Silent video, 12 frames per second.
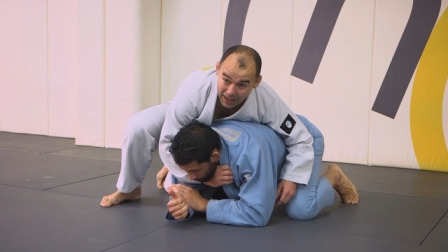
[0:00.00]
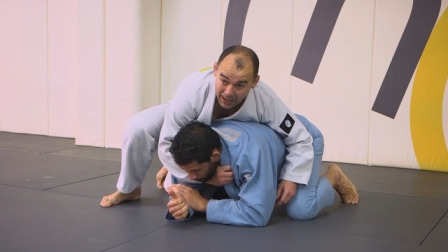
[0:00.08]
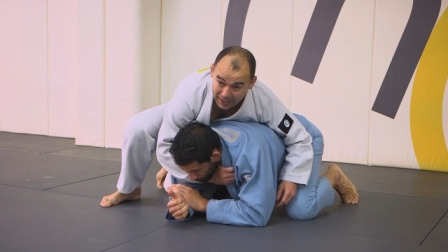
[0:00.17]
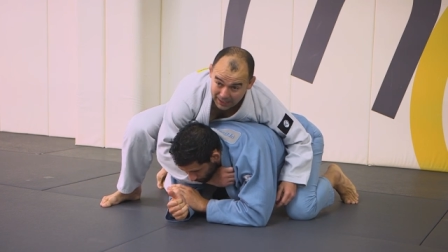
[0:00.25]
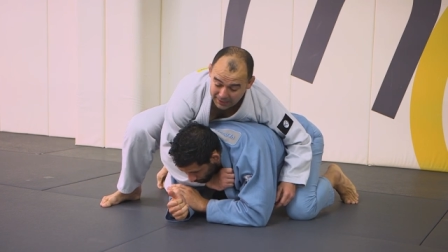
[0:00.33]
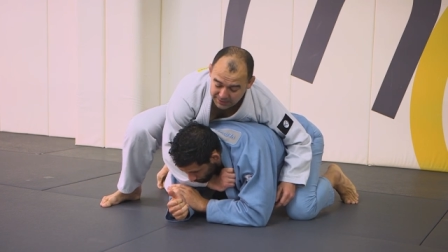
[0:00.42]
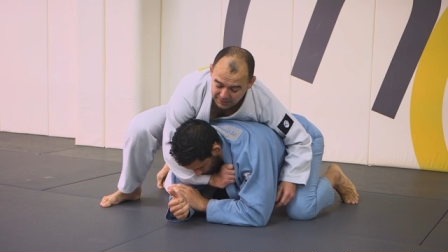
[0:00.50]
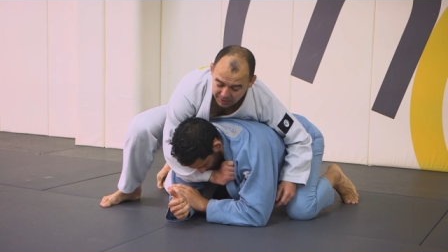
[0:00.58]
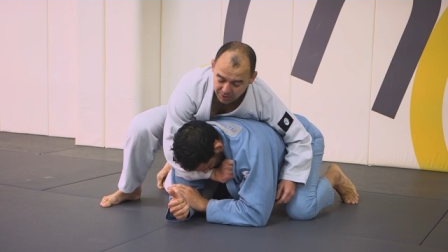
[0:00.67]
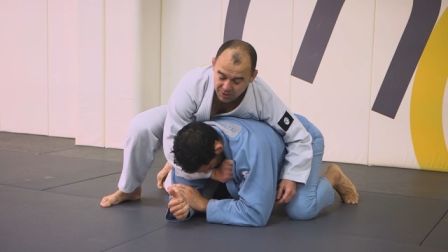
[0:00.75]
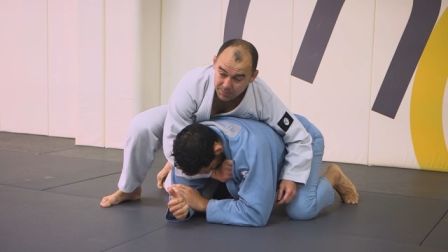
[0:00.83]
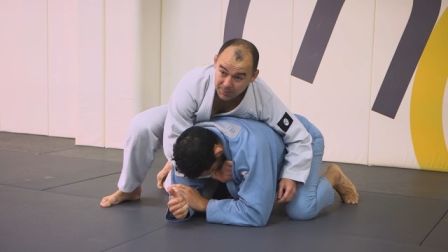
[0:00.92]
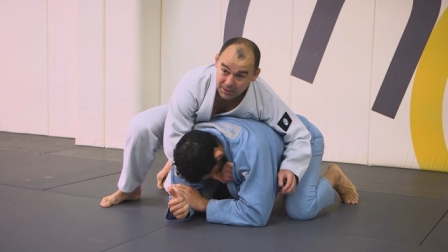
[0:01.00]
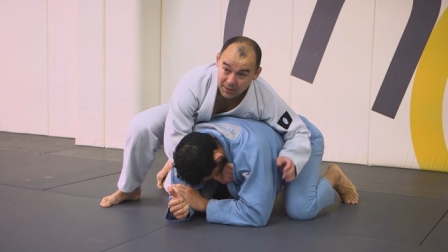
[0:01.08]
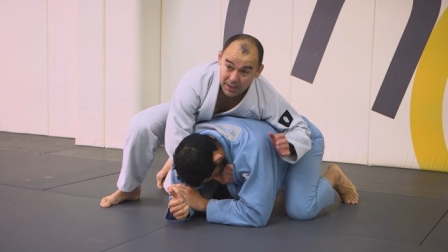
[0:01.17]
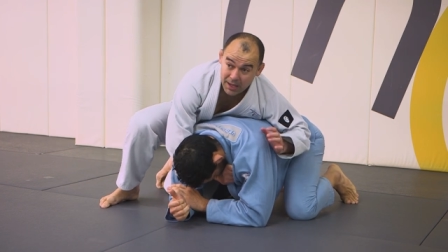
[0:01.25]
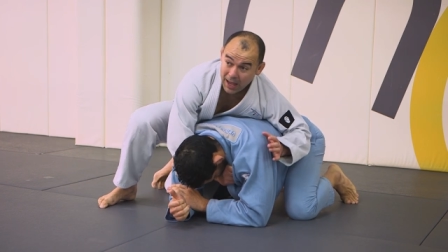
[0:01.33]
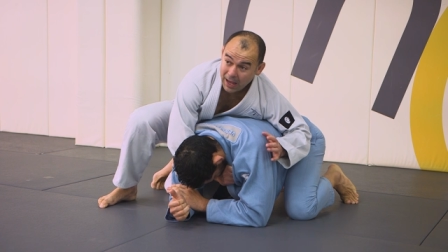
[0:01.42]
I take your chin, man.
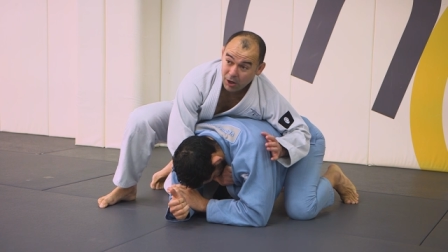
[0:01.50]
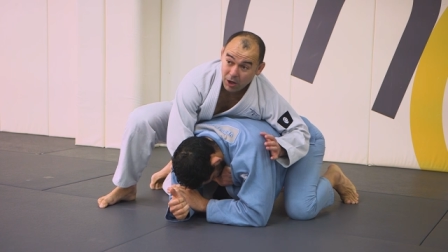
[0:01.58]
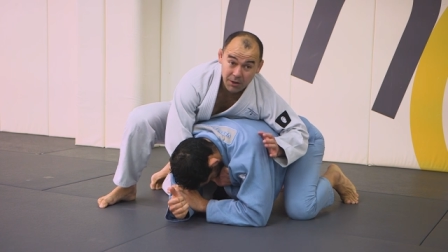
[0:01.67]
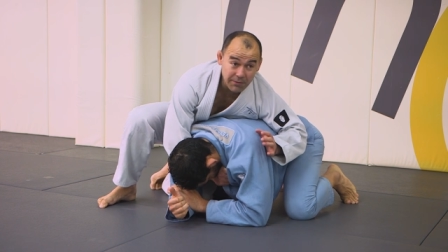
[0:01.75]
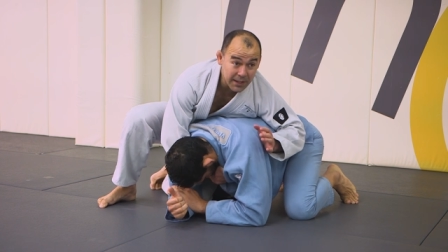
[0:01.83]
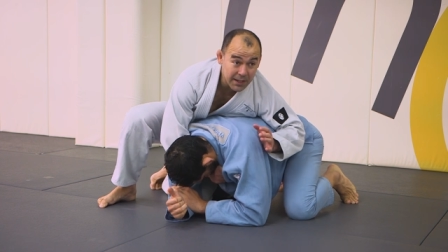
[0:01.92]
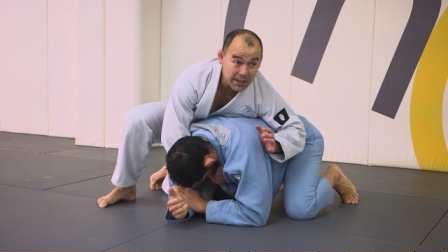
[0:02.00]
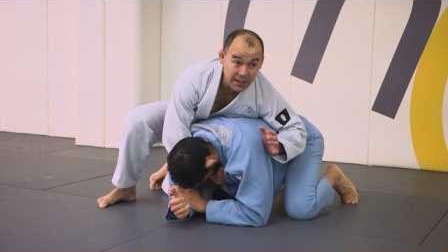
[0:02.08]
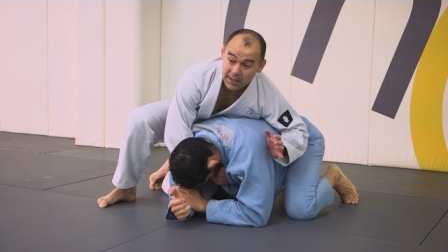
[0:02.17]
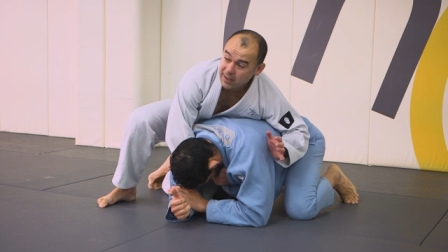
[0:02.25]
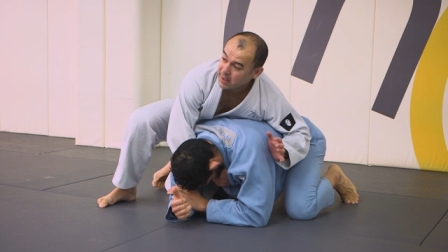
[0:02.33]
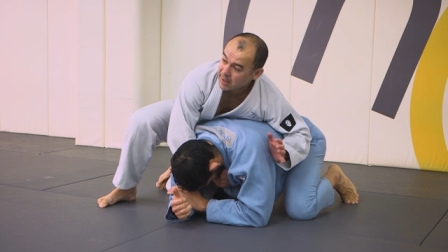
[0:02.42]
I got over here,